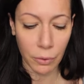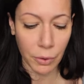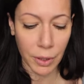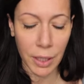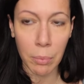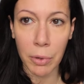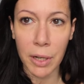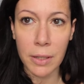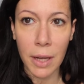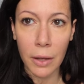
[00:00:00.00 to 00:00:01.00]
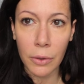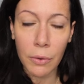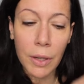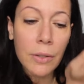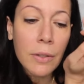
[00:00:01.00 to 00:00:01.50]
really brings out the
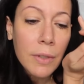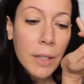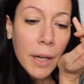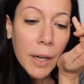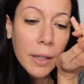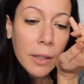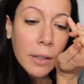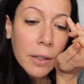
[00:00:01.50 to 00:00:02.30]
rest of the eye.